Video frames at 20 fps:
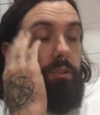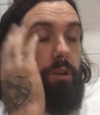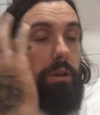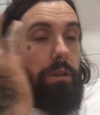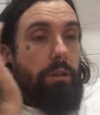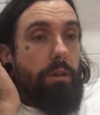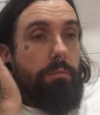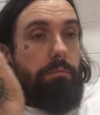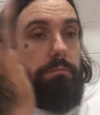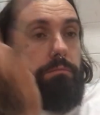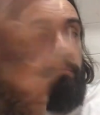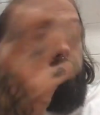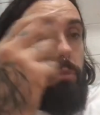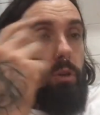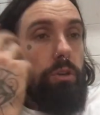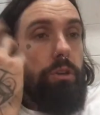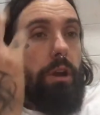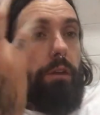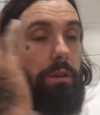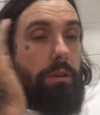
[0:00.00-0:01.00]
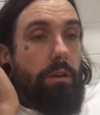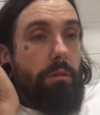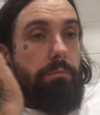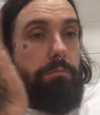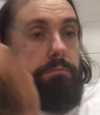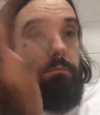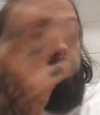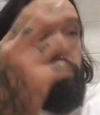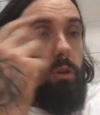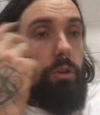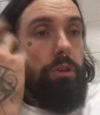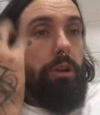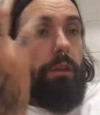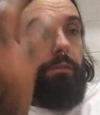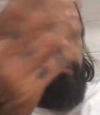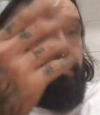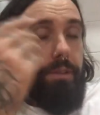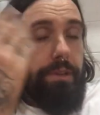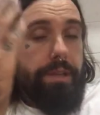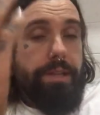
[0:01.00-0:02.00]
I've got a lot
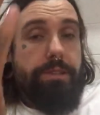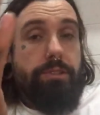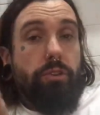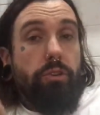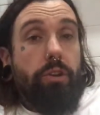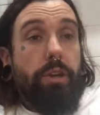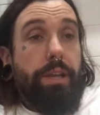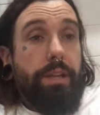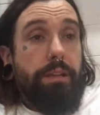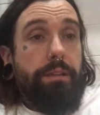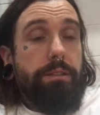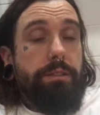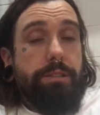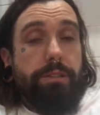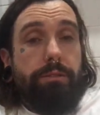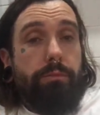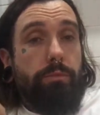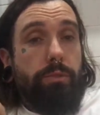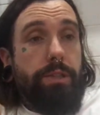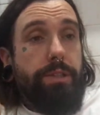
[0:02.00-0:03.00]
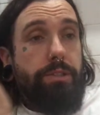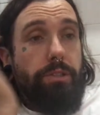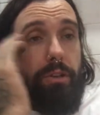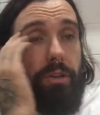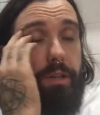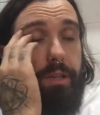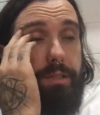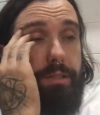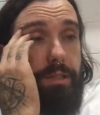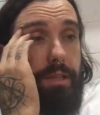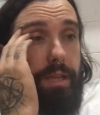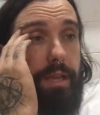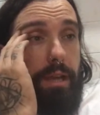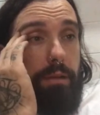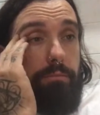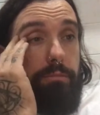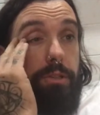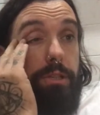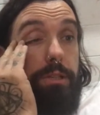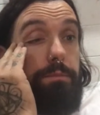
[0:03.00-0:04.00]
more confident in talking to the
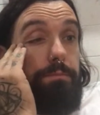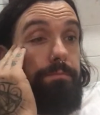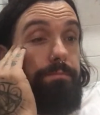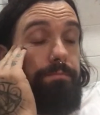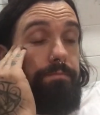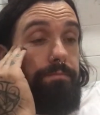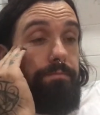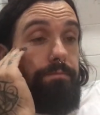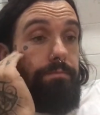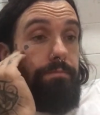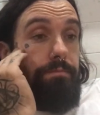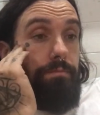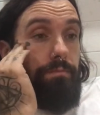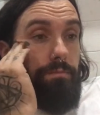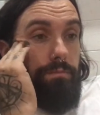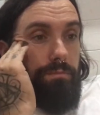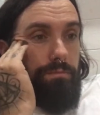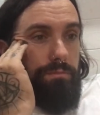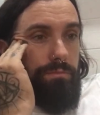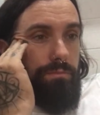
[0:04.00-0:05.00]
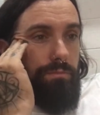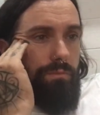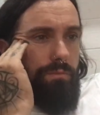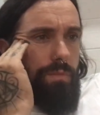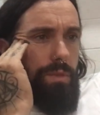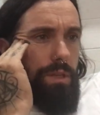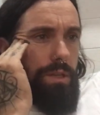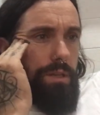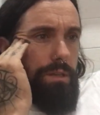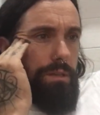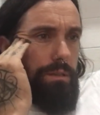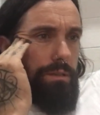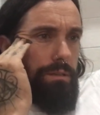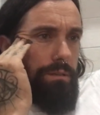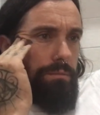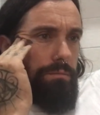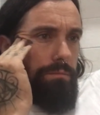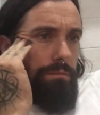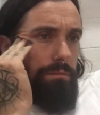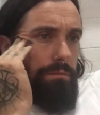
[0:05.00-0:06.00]
camera.
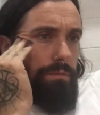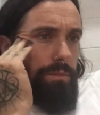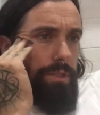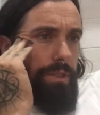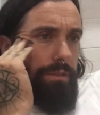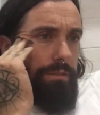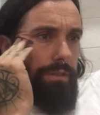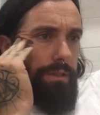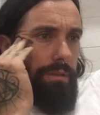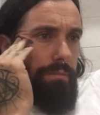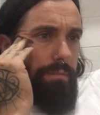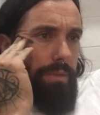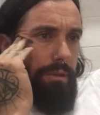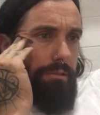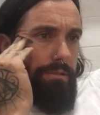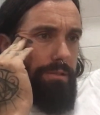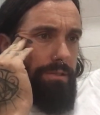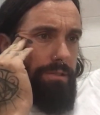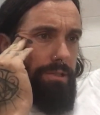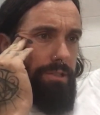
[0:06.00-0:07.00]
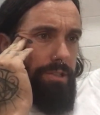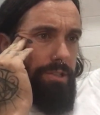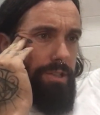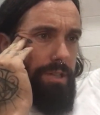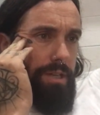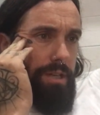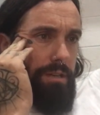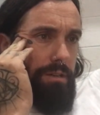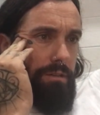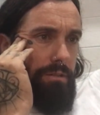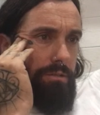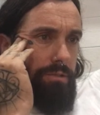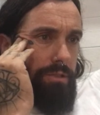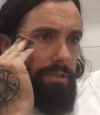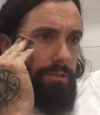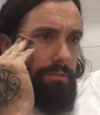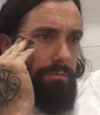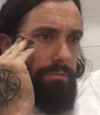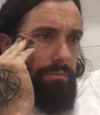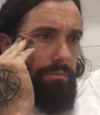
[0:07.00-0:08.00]
Do you feel embarrassed to share on
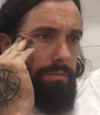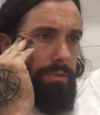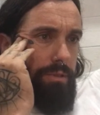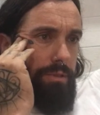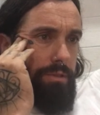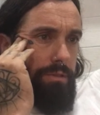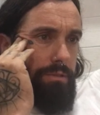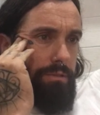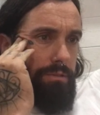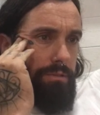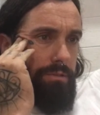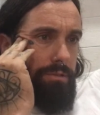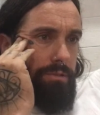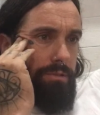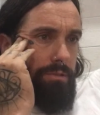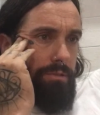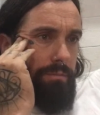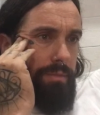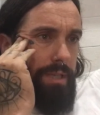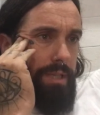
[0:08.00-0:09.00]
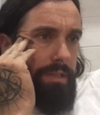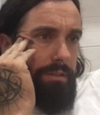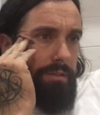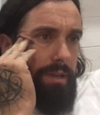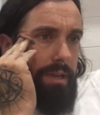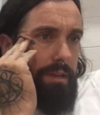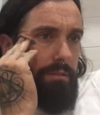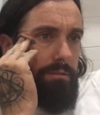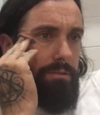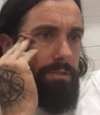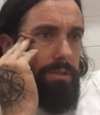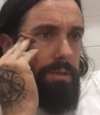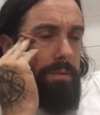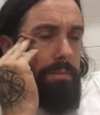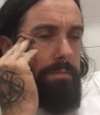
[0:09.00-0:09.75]
your personal social media accounts?